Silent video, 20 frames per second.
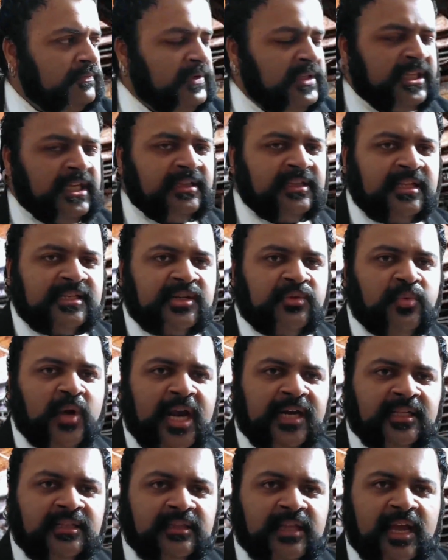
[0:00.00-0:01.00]
We think there's a
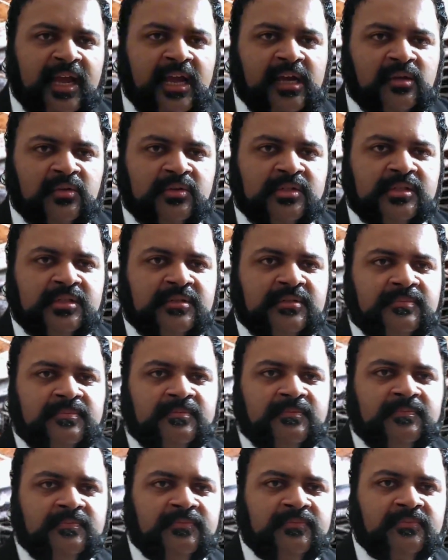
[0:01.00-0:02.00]
rat in the house.
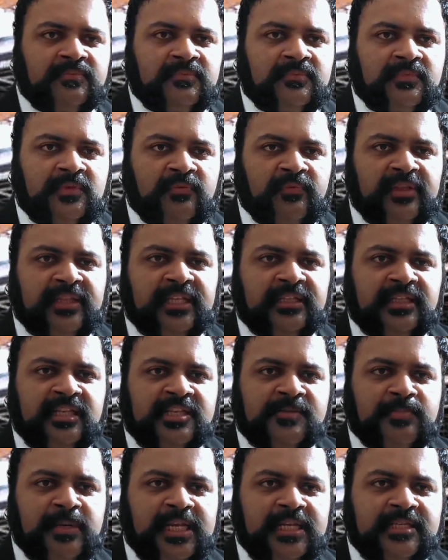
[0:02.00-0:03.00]
We think
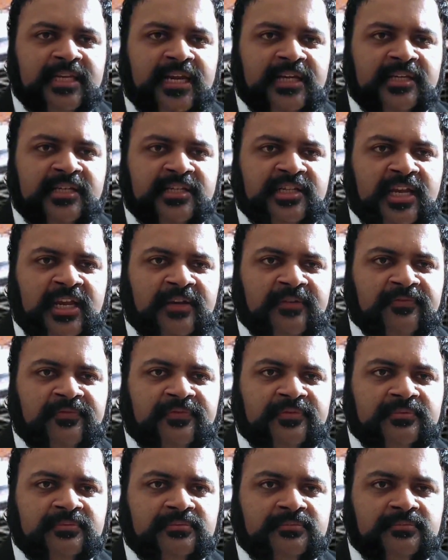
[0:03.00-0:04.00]
this place ain't
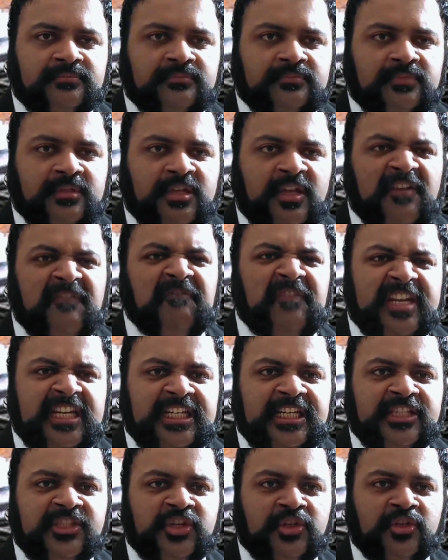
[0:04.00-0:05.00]
safe. We
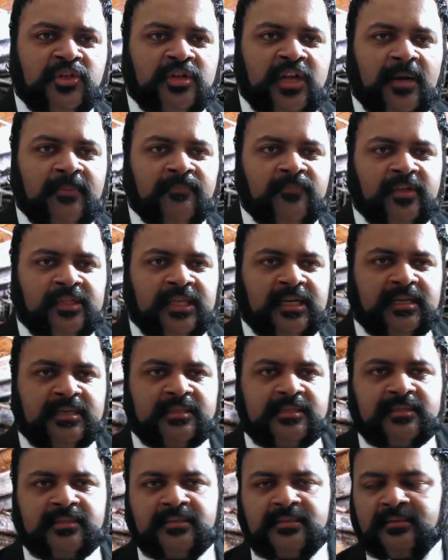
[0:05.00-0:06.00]
need you to come with
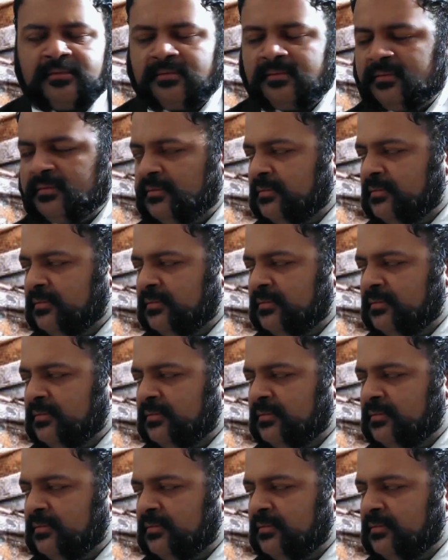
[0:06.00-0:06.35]
us.